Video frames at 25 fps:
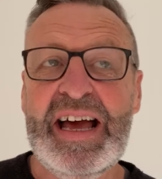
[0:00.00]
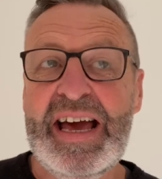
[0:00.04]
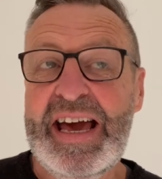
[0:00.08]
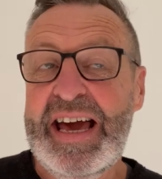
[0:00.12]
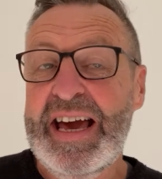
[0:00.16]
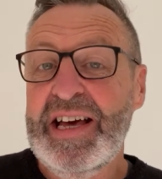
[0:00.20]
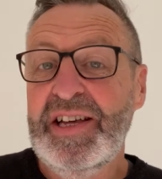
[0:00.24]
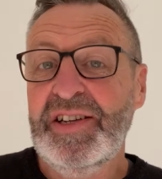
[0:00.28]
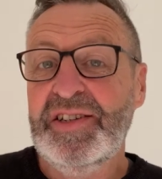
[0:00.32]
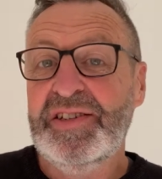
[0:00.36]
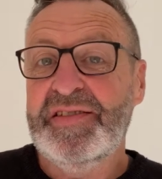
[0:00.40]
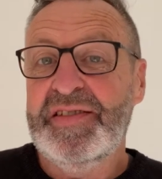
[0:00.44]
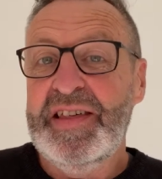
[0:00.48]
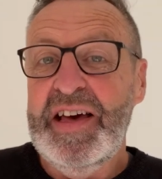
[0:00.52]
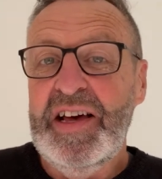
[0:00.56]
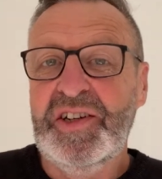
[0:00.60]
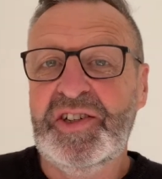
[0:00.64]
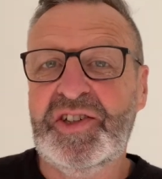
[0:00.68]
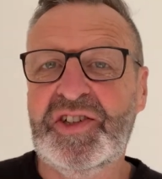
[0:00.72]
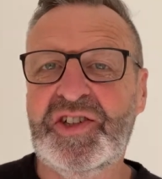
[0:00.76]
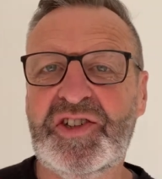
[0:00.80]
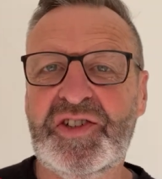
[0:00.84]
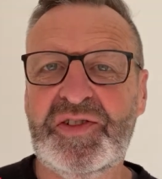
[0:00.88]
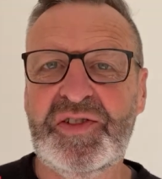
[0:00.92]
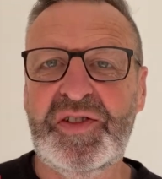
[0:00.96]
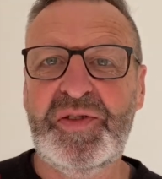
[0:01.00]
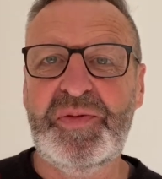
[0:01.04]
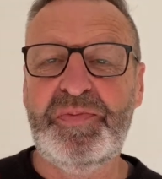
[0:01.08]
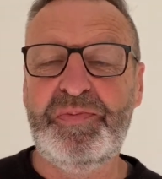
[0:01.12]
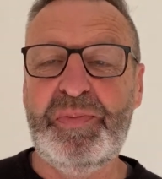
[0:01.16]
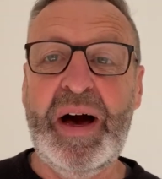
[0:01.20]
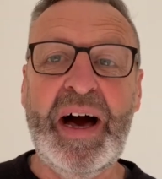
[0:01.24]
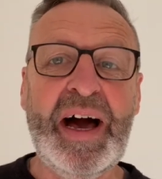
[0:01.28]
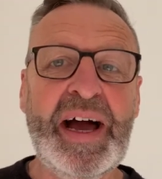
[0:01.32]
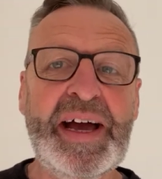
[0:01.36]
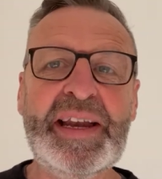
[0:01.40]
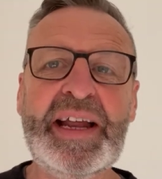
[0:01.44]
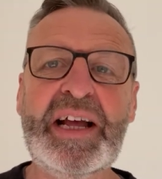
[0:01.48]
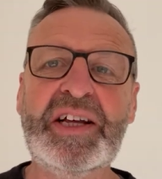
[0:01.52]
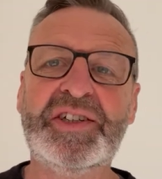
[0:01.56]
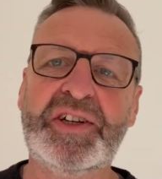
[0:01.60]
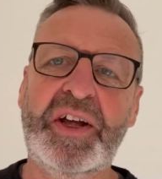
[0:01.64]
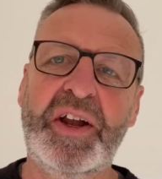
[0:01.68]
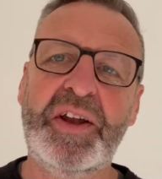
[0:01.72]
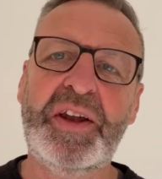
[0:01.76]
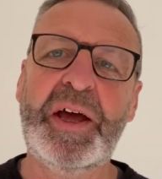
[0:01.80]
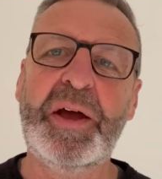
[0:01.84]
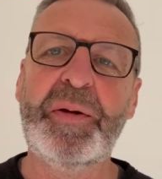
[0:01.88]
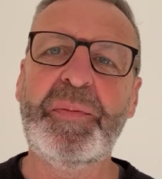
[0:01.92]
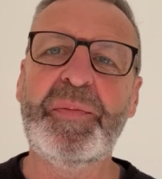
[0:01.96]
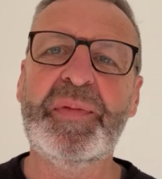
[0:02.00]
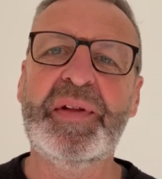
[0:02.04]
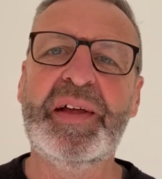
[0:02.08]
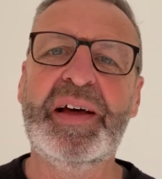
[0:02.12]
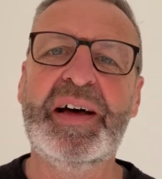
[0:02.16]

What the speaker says: is this Pioneer Sunday,